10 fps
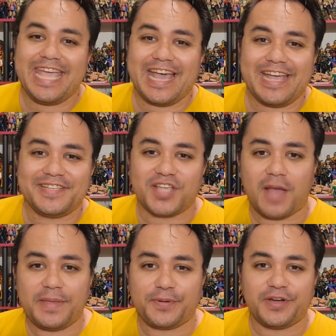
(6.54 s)
Hey guys,
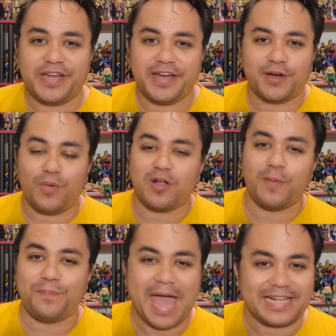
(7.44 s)
Tommy Purr here.
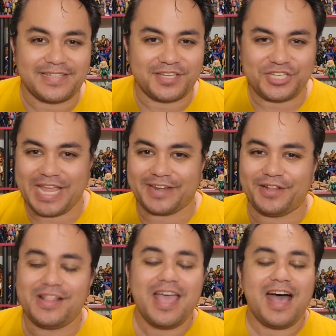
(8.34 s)
Welcome back to the channel.